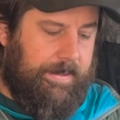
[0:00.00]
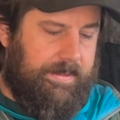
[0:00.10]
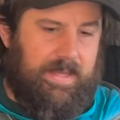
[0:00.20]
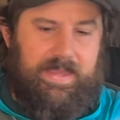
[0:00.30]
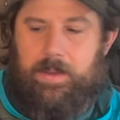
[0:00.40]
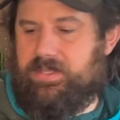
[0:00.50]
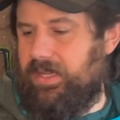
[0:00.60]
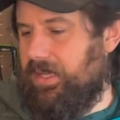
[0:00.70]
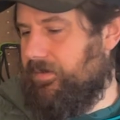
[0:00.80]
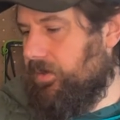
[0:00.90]
yeah, that was
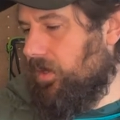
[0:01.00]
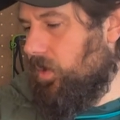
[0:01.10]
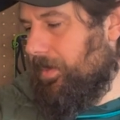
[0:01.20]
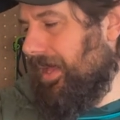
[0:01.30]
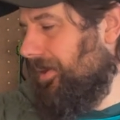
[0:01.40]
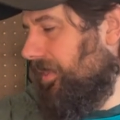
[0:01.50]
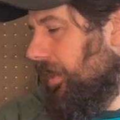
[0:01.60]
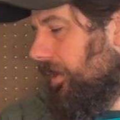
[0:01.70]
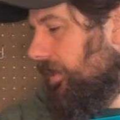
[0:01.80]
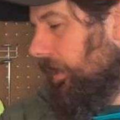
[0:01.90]
kind of it for the equipment. I don't
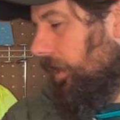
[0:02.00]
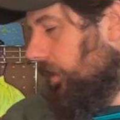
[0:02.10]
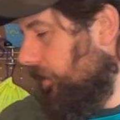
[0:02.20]
think on gear